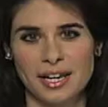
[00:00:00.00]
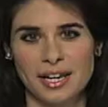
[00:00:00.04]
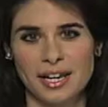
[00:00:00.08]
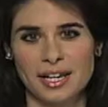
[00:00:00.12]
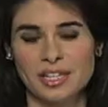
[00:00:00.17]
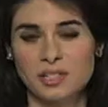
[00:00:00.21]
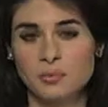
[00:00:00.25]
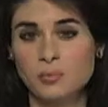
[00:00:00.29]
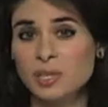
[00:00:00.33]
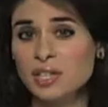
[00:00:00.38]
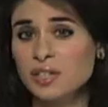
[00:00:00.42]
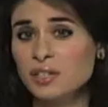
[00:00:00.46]

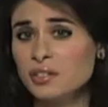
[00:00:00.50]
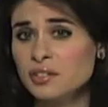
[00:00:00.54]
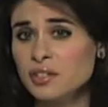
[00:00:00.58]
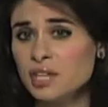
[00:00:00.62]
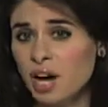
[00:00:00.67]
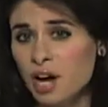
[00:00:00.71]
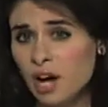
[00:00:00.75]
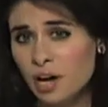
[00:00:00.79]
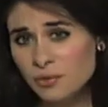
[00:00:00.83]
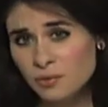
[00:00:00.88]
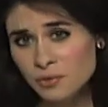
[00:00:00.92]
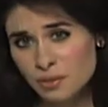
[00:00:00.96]
It's been a
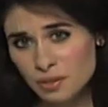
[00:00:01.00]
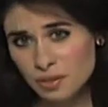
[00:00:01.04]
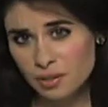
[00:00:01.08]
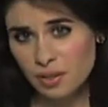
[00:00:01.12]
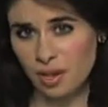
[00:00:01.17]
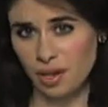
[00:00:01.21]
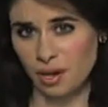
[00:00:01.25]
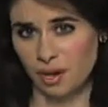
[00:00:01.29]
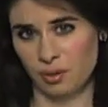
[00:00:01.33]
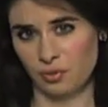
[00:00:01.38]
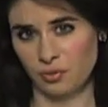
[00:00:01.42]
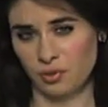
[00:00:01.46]
tough
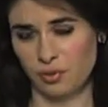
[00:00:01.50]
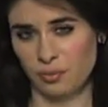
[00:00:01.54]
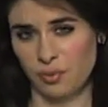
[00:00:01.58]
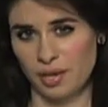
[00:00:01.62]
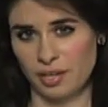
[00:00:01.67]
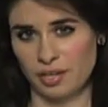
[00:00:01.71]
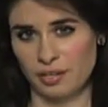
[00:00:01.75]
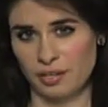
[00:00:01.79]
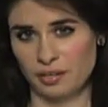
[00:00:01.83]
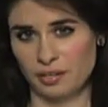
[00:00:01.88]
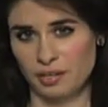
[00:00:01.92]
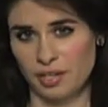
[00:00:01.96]
slug for
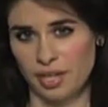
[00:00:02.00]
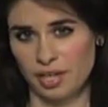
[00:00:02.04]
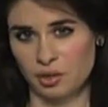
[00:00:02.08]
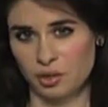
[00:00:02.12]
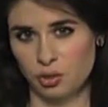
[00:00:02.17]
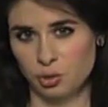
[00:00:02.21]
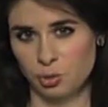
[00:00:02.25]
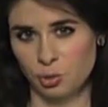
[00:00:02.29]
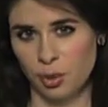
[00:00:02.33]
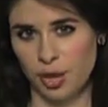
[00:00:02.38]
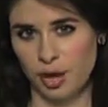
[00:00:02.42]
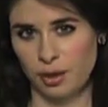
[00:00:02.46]
many
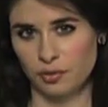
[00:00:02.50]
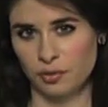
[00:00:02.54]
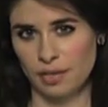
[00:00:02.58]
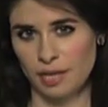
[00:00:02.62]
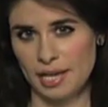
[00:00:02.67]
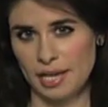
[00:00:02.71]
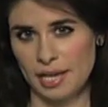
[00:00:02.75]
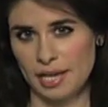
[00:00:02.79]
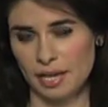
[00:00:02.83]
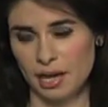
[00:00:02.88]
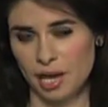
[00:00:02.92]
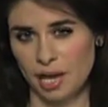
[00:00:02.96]
states throughout
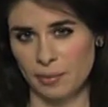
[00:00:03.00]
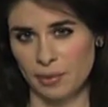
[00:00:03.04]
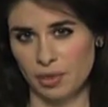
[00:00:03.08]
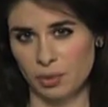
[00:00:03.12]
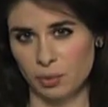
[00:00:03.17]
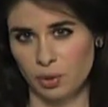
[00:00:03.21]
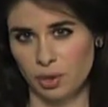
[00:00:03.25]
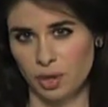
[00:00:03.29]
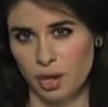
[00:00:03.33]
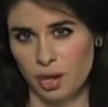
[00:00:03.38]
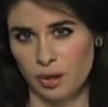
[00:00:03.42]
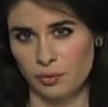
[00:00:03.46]
the
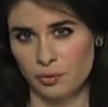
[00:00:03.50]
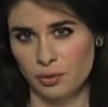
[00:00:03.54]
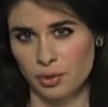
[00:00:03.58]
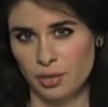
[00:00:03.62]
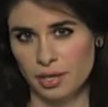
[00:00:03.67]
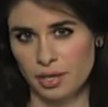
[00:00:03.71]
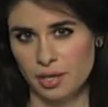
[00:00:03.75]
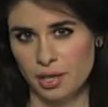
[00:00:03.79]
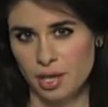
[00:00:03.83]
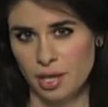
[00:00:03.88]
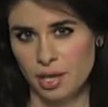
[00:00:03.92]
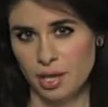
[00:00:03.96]
economic
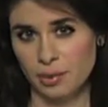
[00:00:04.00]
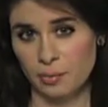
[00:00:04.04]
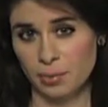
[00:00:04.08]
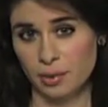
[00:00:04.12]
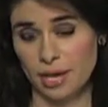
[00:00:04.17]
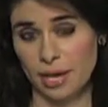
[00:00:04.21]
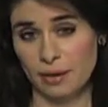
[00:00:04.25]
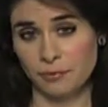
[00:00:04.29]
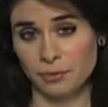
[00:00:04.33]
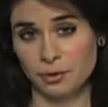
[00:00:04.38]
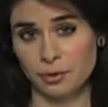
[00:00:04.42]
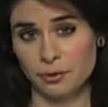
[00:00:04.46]
recovery,
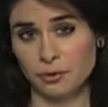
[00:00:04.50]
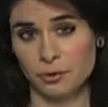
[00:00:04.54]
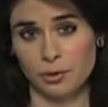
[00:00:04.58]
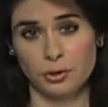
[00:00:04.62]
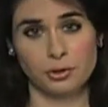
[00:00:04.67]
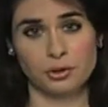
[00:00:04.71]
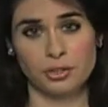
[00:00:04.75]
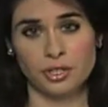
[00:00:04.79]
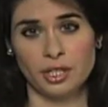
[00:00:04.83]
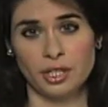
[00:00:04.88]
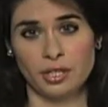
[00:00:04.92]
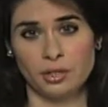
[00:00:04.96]
but after
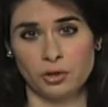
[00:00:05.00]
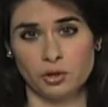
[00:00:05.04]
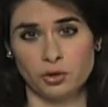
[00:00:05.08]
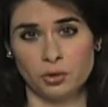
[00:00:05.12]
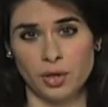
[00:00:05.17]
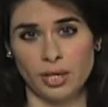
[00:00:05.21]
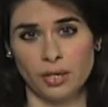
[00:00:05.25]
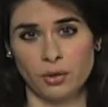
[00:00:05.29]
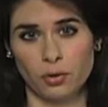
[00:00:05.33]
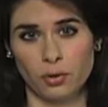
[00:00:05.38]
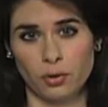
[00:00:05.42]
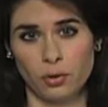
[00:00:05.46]
13
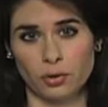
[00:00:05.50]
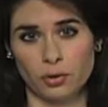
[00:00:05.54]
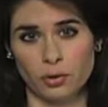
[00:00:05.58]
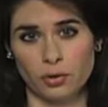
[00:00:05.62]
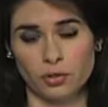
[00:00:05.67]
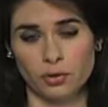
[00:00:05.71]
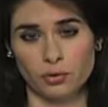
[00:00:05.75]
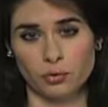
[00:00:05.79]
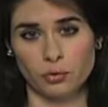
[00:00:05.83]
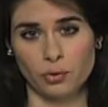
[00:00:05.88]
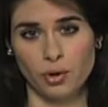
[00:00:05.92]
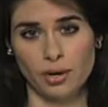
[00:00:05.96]
straight
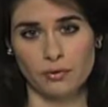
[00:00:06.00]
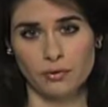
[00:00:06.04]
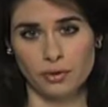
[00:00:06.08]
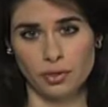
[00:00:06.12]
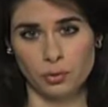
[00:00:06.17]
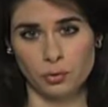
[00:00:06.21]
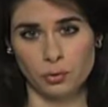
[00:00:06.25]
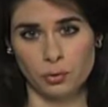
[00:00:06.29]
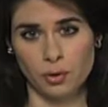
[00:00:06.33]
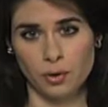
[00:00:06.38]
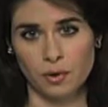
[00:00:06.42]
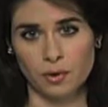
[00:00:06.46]
quarters of
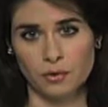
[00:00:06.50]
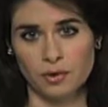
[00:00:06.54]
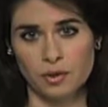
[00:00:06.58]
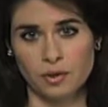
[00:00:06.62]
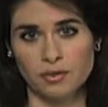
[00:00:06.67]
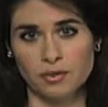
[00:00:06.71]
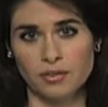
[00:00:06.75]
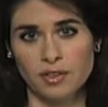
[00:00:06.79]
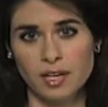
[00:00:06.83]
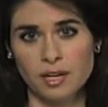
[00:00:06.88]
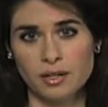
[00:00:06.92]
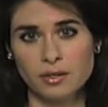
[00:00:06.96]
revenue growth,
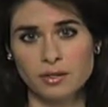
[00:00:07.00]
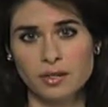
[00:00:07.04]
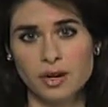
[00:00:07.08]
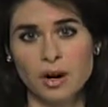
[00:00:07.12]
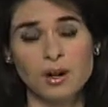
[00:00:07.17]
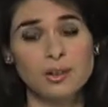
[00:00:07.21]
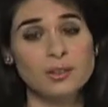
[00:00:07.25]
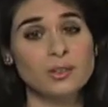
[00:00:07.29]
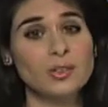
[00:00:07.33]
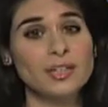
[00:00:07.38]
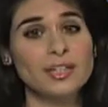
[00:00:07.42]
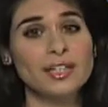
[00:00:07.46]
things
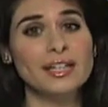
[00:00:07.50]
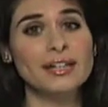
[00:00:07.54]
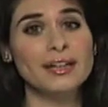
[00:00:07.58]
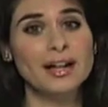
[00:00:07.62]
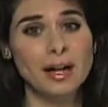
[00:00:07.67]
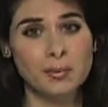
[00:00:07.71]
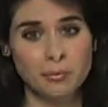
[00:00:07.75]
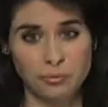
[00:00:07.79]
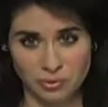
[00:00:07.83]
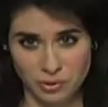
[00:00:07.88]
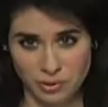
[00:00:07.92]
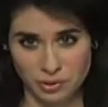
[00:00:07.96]
are looking
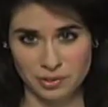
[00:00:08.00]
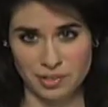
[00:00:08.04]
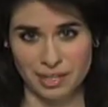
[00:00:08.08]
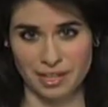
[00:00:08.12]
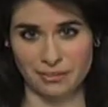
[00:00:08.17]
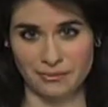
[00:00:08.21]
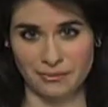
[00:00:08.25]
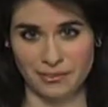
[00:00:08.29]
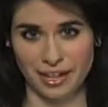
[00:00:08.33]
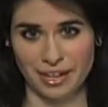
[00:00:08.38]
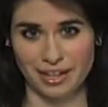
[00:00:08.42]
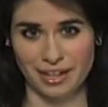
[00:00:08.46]
up for
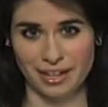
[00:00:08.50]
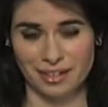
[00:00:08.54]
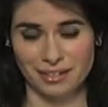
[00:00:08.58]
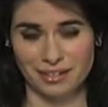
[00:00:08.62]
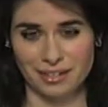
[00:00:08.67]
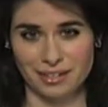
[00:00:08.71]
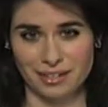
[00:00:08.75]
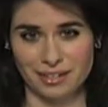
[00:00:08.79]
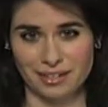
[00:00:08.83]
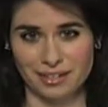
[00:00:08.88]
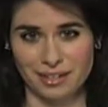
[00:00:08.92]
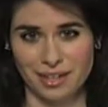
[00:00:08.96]
state
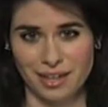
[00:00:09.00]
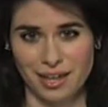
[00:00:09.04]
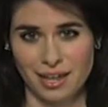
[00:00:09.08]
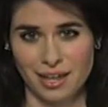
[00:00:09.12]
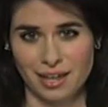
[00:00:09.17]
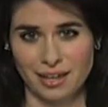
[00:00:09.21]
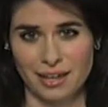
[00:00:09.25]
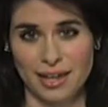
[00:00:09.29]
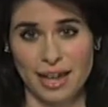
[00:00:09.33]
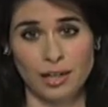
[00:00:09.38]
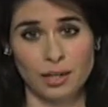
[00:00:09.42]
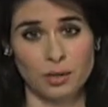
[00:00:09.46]
finances.
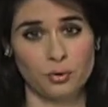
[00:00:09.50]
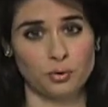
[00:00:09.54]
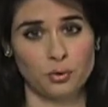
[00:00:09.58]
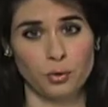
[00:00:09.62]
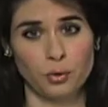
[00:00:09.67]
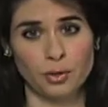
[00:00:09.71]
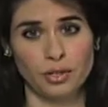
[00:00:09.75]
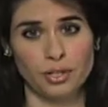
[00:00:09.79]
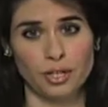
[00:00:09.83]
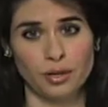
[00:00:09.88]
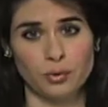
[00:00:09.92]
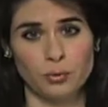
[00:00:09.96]

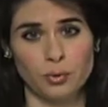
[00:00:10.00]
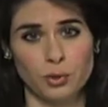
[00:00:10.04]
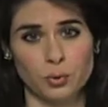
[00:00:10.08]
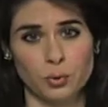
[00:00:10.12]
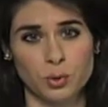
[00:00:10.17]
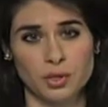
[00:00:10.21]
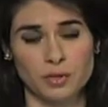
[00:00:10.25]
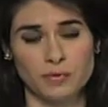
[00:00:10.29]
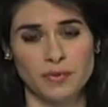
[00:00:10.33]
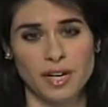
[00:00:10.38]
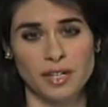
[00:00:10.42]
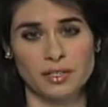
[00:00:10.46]
California, which
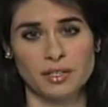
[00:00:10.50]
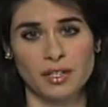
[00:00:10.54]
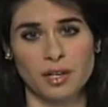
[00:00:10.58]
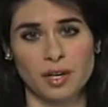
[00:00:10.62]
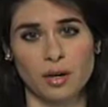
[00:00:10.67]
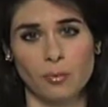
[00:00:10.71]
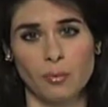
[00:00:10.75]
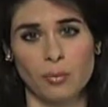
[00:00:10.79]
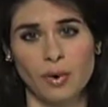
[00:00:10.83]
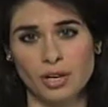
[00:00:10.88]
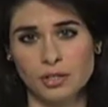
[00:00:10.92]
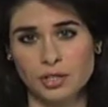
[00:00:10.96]
was facing
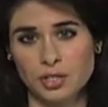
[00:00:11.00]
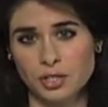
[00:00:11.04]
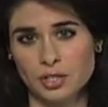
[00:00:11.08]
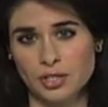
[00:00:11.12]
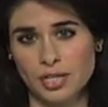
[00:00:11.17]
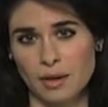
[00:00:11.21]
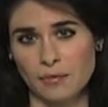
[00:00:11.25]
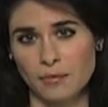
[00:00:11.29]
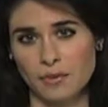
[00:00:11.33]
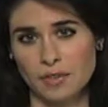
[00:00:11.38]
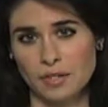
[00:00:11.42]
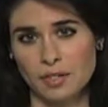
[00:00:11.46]
a budget
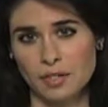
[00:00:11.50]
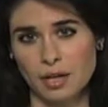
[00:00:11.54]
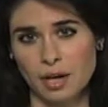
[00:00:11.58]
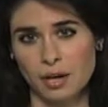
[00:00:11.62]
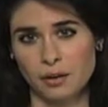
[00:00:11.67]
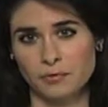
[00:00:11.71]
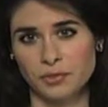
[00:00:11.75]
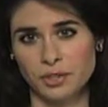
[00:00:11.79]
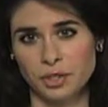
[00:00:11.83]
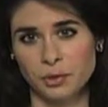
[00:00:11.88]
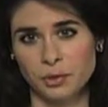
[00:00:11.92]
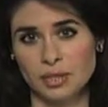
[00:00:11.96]
deficit
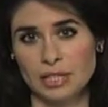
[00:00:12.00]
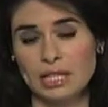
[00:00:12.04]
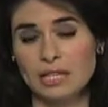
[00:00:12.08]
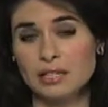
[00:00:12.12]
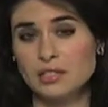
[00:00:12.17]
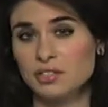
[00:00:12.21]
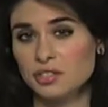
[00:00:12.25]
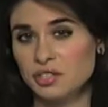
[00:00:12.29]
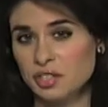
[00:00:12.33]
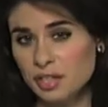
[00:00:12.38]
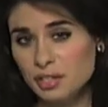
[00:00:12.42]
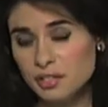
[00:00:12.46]
of nearly
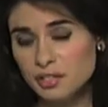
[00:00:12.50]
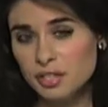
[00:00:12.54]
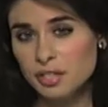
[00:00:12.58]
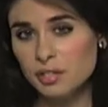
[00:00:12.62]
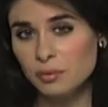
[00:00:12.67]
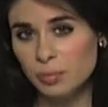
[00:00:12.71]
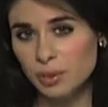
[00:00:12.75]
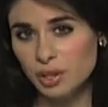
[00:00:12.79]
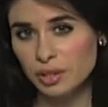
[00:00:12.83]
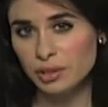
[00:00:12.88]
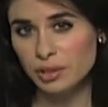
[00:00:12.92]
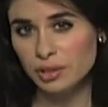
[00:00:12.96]

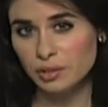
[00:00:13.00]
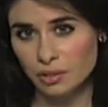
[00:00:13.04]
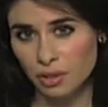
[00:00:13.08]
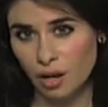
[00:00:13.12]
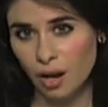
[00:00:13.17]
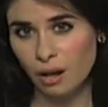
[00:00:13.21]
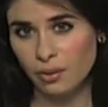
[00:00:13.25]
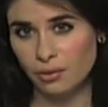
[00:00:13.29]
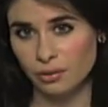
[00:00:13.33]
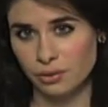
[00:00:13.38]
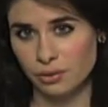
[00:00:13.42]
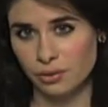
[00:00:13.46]
$60
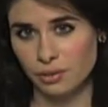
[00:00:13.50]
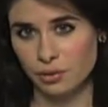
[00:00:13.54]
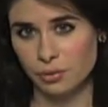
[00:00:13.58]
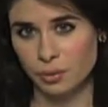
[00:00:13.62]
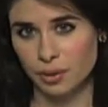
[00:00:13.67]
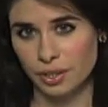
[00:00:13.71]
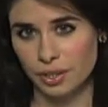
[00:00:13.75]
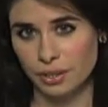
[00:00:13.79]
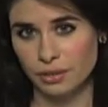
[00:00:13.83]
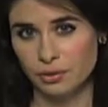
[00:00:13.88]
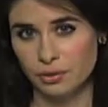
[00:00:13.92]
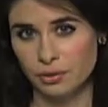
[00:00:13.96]
billion
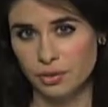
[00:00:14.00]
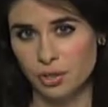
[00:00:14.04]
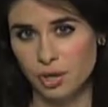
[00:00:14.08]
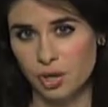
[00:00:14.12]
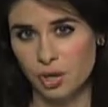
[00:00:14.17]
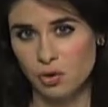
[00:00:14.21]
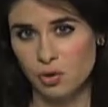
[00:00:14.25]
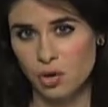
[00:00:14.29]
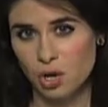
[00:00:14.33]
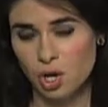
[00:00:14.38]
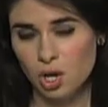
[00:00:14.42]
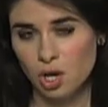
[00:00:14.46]
3 years
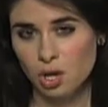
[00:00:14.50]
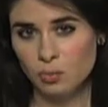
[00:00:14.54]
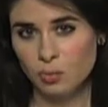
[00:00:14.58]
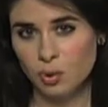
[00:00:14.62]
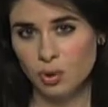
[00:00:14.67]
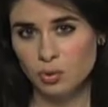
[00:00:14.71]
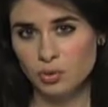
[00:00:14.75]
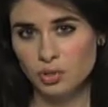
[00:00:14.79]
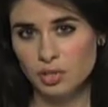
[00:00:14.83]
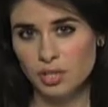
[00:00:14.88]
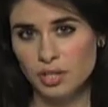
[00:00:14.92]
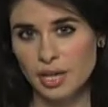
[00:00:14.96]
ago,
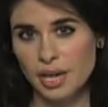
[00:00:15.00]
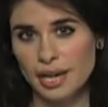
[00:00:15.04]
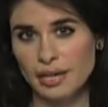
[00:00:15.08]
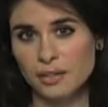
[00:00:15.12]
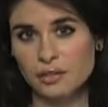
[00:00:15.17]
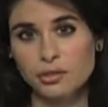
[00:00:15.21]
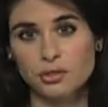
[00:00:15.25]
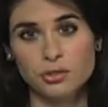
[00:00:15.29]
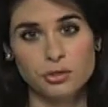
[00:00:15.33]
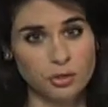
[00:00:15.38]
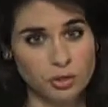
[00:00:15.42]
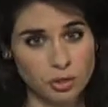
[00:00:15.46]
posted
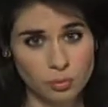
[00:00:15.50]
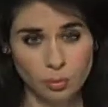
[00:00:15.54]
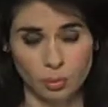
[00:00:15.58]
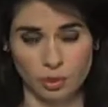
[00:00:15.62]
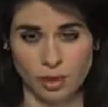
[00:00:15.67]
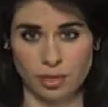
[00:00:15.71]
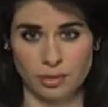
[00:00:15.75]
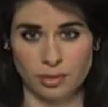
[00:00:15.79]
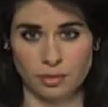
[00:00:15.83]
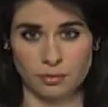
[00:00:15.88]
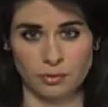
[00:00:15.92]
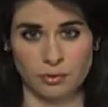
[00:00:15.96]
a
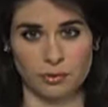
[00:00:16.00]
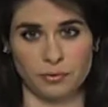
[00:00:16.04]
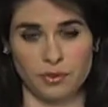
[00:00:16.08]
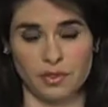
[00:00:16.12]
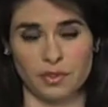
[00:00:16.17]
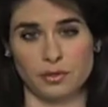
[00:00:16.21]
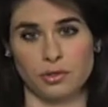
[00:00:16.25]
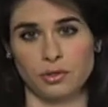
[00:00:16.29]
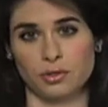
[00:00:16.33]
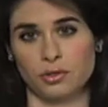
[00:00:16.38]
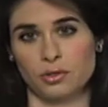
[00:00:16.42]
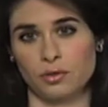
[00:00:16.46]
surplus for
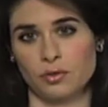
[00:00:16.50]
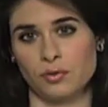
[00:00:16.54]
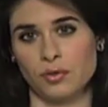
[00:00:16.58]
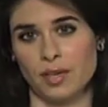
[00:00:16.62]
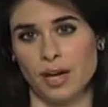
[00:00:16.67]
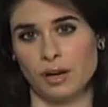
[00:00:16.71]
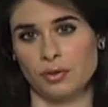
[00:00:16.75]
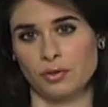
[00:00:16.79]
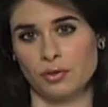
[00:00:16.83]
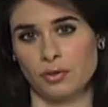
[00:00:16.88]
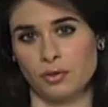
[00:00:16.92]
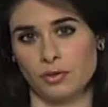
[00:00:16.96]
fiscal
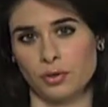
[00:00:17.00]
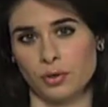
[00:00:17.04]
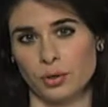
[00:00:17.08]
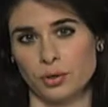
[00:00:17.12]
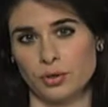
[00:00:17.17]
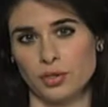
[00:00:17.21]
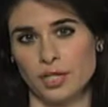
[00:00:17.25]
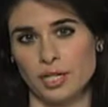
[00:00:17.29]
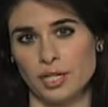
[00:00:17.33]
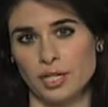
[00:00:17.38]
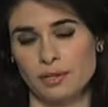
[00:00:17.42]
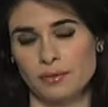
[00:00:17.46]

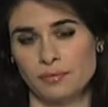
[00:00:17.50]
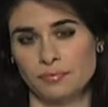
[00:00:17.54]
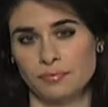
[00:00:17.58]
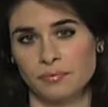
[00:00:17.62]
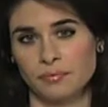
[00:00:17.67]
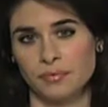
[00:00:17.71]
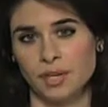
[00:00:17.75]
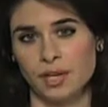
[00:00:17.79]
2013.